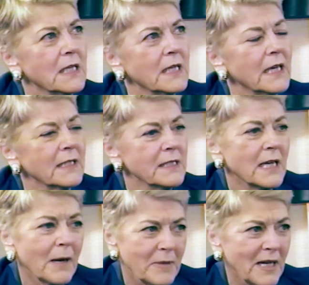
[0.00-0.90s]
had
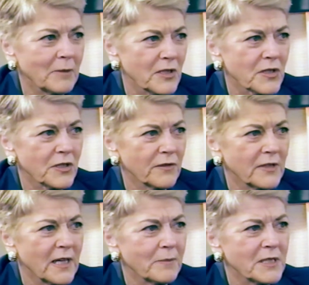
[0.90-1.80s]
not been able to serve
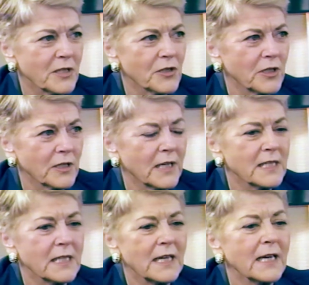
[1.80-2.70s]
in that position in
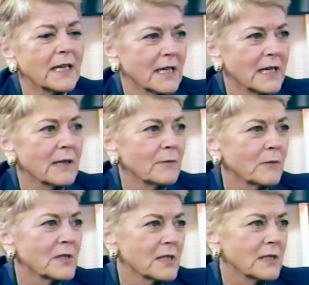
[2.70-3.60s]
nineteen eighty, I
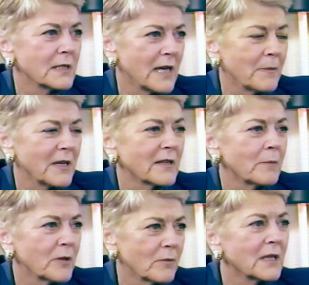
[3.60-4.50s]
was the deputy, and they
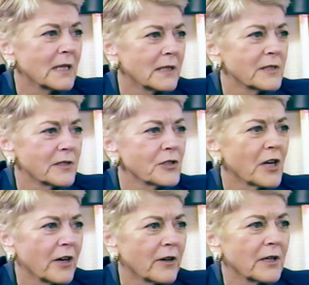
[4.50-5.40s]
put me in to
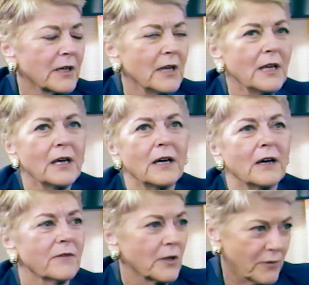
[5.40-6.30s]
chair
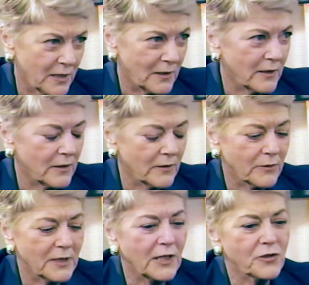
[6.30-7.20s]
of the cred uh,
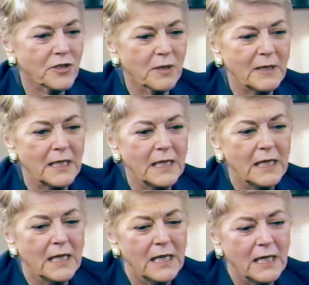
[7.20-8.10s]
Credentials Committee.
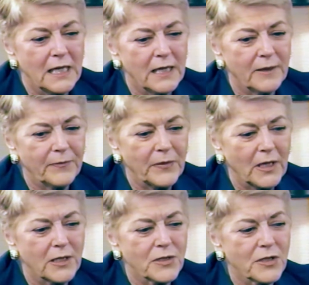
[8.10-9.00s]
Um,
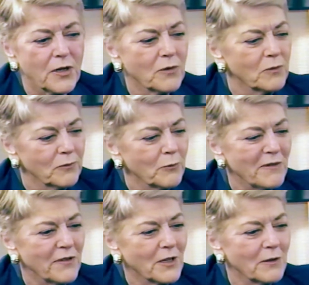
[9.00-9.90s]
so
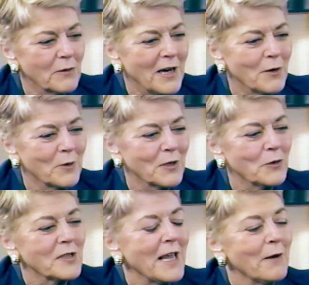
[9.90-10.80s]
we figured any one of
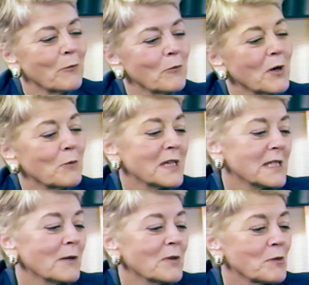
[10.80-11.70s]
those. And what we
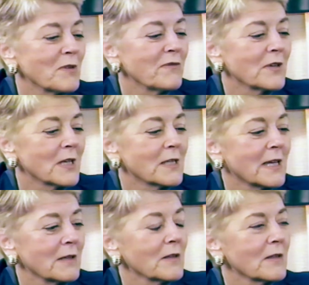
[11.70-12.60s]
did was we figured
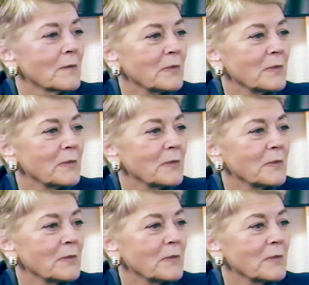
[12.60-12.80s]
that the